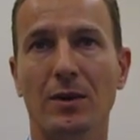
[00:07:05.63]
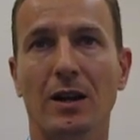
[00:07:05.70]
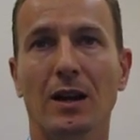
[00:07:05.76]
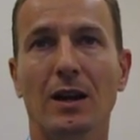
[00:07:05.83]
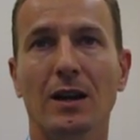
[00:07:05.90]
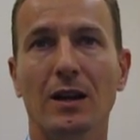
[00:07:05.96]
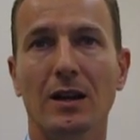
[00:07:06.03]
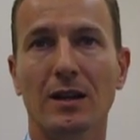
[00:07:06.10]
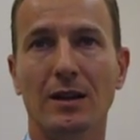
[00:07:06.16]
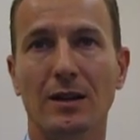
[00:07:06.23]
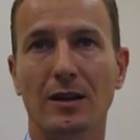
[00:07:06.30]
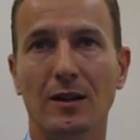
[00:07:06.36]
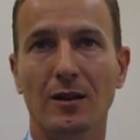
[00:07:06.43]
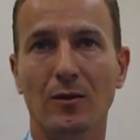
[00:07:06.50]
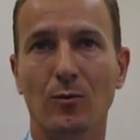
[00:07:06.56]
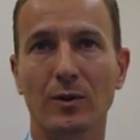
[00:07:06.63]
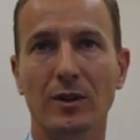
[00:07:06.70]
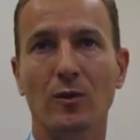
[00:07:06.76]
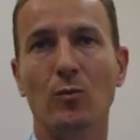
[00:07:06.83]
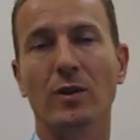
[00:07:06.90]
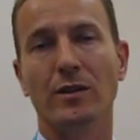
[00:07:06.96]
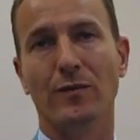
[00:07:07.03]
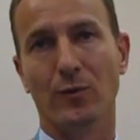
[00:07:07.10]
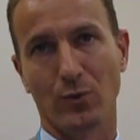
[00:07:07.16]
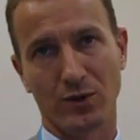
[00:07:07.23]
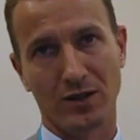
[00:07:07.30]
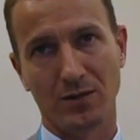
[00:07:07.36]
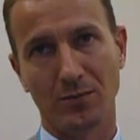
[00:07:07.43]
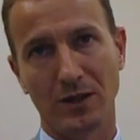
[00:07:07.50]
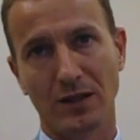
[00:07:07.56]
Mm-hmm. uh, we don't want to force
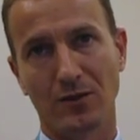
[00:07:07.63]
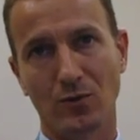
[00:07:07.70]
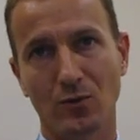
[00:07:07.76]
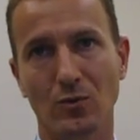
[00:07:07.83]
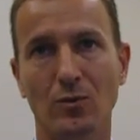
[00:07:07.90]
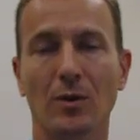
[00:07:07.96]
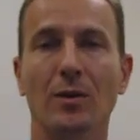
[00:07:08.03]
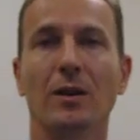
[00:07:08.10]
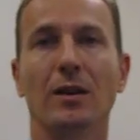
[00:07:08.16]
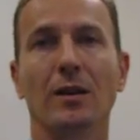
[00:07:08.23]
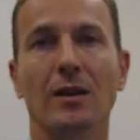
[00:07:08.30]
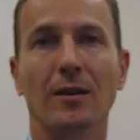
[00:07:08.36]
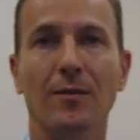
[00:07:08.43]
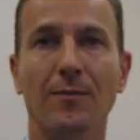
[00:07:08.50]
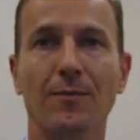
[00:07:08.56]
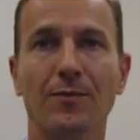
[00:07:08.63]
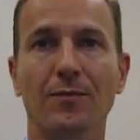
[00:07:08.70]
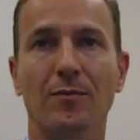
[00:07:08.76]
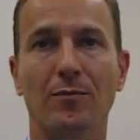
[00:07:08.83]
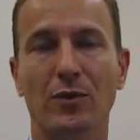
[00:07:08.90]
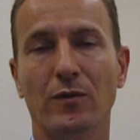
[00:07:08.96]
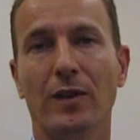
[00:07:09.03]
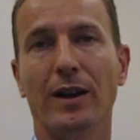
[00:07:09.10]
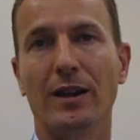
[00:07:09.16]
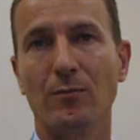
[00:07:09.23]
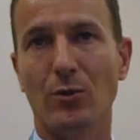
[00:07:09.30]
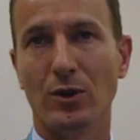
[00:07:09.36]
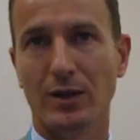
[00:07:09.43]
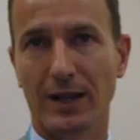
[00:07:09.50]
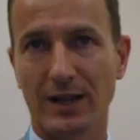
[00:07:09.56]
them into um, providing right.
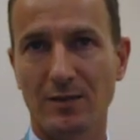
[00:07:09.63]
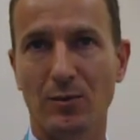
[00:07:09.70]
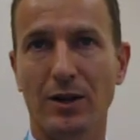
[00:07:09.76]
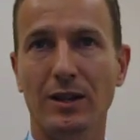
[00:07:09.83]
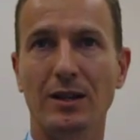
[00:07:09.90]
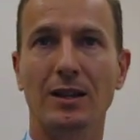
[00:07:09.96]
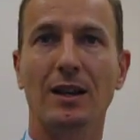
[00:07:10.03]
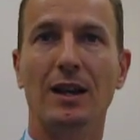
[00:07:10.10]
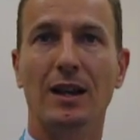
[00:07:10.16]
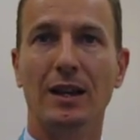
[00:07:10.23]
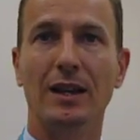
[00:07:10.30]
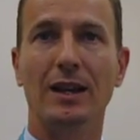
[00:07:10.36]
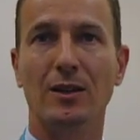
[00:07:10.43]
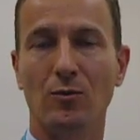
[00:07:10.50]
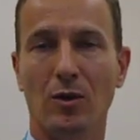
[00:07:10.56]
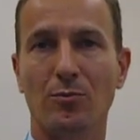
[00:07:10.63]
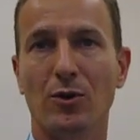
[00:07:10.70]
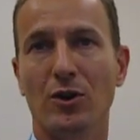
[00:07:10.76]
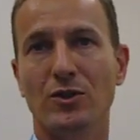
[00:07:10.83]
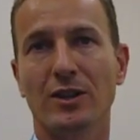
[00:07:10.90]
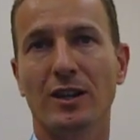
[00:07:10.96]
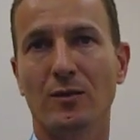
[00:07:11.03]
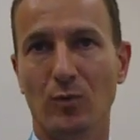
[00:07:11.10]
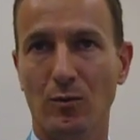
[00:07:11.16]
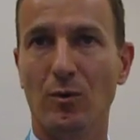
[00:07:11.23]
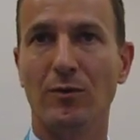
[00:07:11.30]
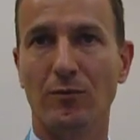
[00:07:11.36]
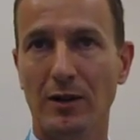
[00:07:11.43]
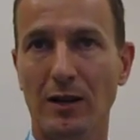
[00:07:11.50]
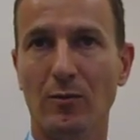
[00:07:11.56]
more tax money into our project. We
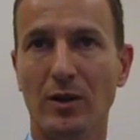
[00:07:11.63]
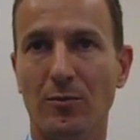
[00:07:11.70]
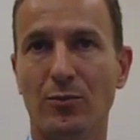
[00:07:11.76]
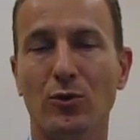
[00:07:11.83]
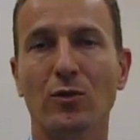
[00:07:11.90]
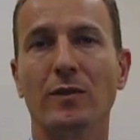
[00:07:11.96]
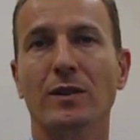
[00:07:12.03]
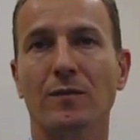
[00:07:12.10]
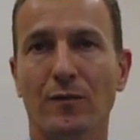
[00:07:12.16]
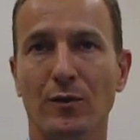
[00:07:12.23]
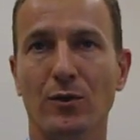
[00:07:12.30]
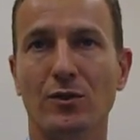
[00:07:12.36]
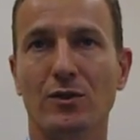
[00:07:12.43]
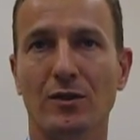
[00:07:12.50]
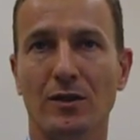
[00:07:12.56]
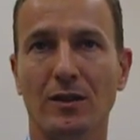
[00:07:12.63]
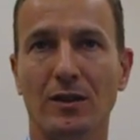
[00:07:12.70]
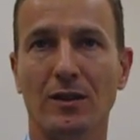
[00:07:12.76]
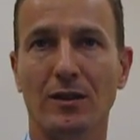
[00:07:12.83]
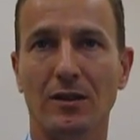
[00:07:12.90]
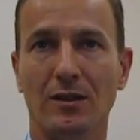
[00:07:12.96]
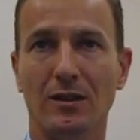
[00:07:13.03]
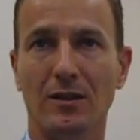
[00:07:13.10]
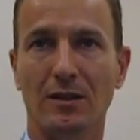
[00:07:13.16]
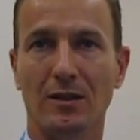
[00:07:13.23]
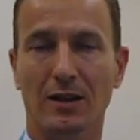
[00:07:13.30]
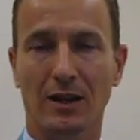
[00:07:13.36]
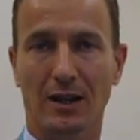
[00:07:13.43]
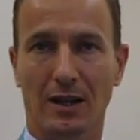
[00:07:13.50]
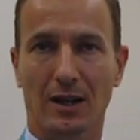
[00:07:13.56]
really want to prove it first uh, mm-hmm.
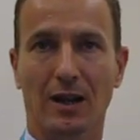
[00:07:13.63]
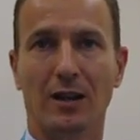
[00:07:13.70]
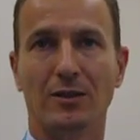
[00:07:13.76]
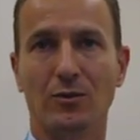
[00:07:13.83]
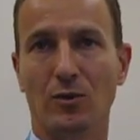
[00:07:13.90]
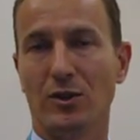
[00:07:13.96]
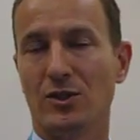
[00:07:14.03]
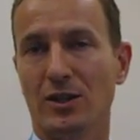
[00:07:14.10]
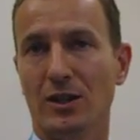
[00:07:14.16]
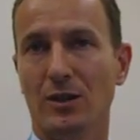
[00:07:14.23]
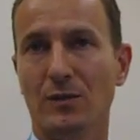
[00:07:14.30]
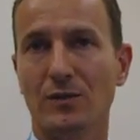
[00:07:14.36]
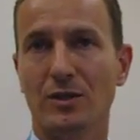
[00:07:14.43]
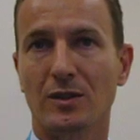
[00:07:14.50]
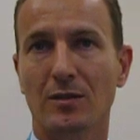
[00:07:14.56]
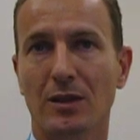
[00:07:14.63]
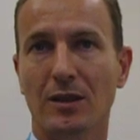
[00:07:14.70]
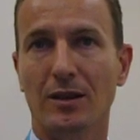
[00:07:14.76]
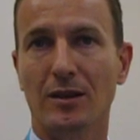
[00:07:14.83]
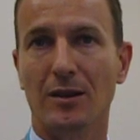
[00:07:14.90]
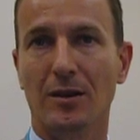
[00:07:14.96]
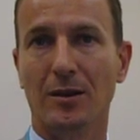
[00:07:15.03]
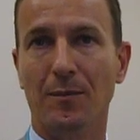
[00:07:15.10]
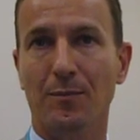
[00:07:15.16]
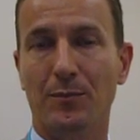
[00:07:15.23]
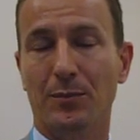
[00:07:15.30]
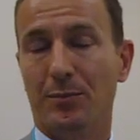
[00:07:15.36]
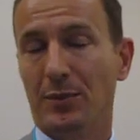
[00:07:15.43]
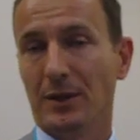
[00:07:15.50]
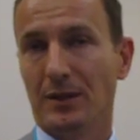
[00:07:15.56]
uh, to ourselves, uh,
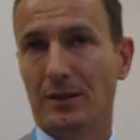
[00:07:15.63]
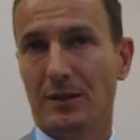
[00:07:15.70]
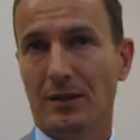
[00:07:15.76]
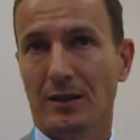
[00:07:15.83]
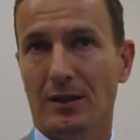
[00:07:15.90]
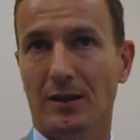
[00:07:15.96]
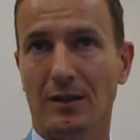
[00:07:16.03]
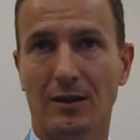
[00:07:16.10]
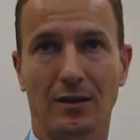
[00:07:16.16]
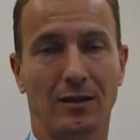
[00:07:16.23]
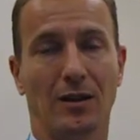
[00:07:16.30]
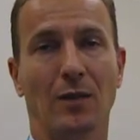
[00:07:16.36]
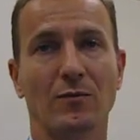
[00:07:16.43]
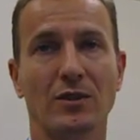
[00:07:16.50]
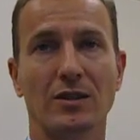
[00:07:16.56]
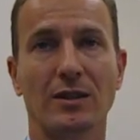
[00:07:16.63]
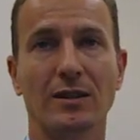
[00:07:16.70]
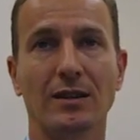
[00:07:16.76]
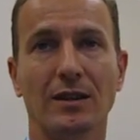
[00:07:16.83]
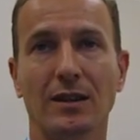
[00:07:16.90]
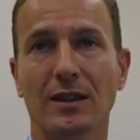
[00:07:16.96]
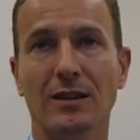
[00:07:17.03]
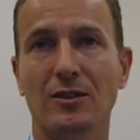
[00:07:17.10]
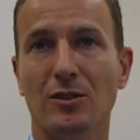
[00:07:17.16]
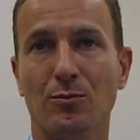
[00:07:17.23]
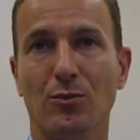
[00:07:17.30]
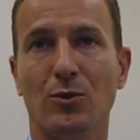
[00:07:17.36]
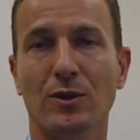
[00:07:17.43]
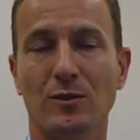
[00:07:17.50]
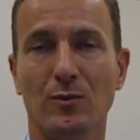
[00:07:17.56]
mm-hmm. but uh, obviously uh, any
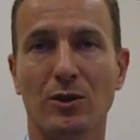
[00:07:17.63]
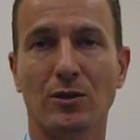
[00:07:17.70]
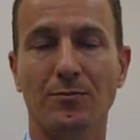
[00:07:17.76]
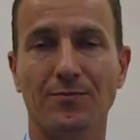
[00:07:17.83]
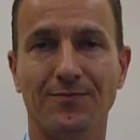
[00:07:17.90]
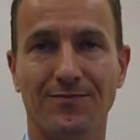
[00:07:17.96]
support is welcome.